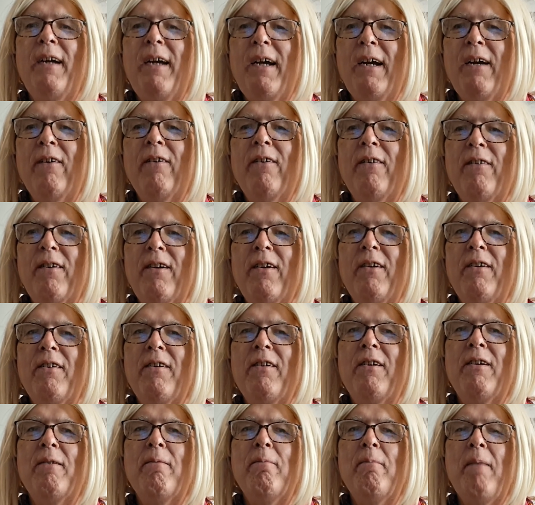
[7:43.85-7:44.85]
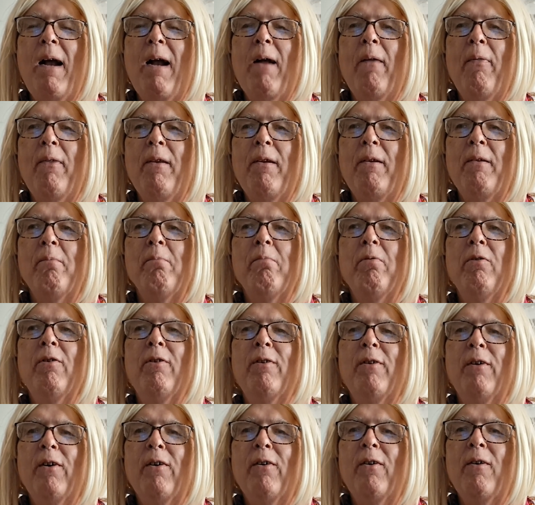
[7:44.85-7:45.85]
English consider math in the
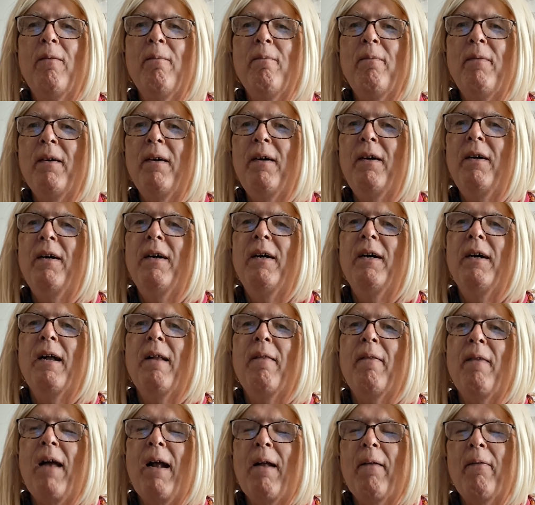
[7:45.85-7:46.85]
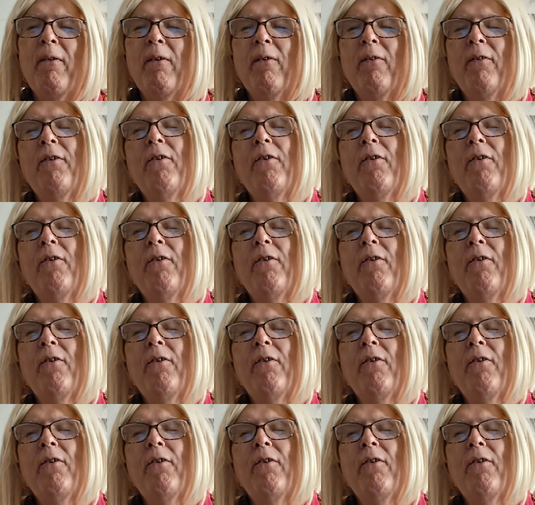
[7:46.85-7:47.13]
plural, and that though.